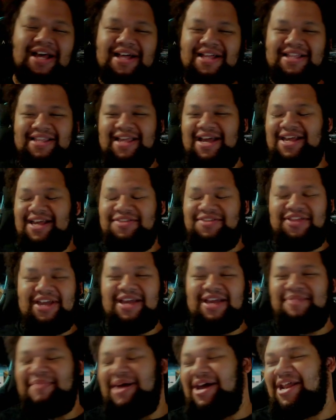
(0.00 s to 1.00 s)
Like, think
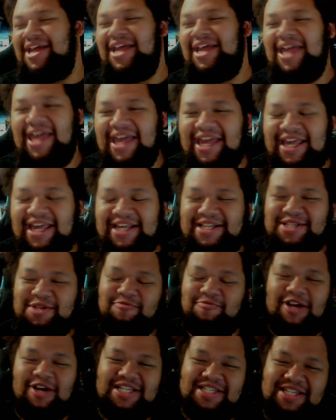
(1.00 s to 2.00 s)
about it. He's
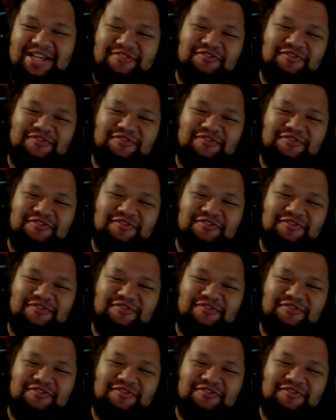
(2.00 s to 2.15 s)
wrestling